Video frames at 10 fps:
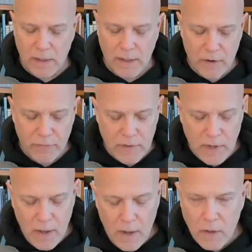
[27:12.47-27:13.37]
lift.
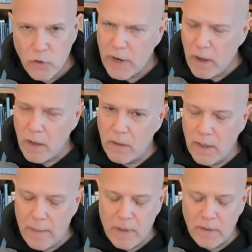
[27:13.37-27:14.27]
Trick on
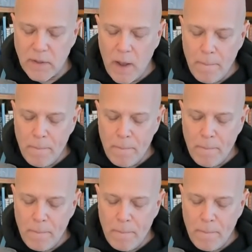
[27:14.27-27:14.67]
lemons,